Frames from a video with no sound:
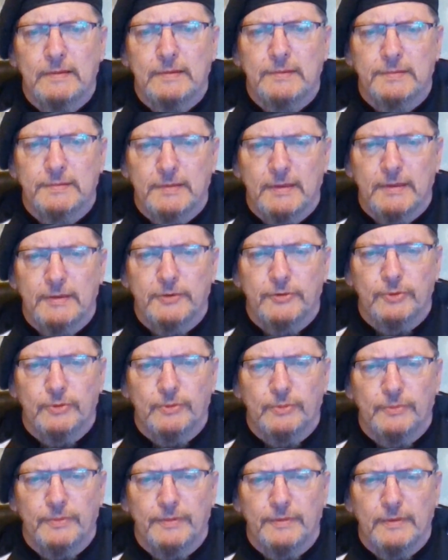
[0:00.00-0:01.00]
Stay
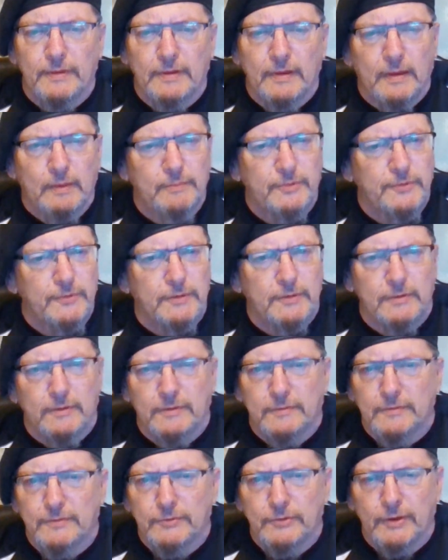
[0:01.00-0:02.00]
tuned. I'm
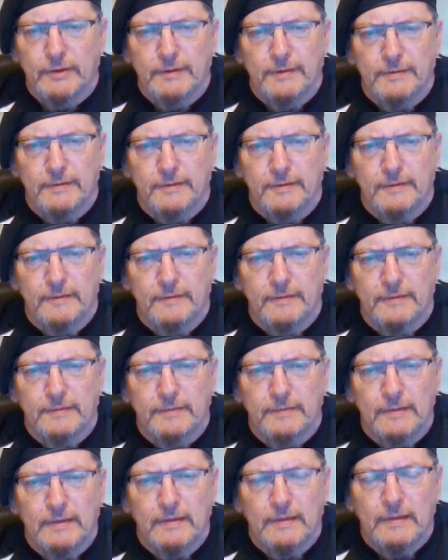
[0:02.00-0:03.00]
still checking into
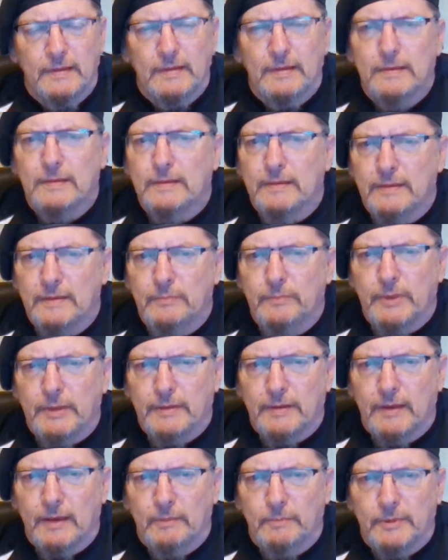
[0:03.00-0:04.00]
this. Leave me
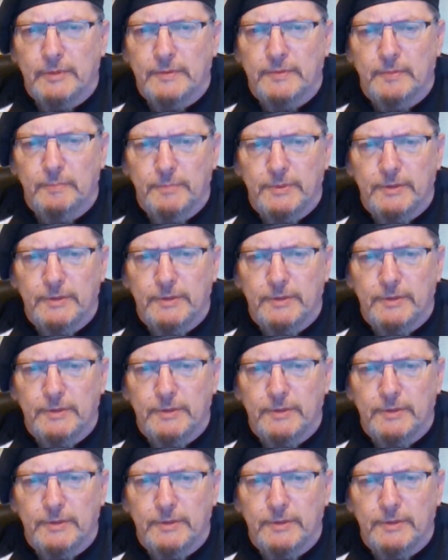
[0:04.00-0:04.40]
comments,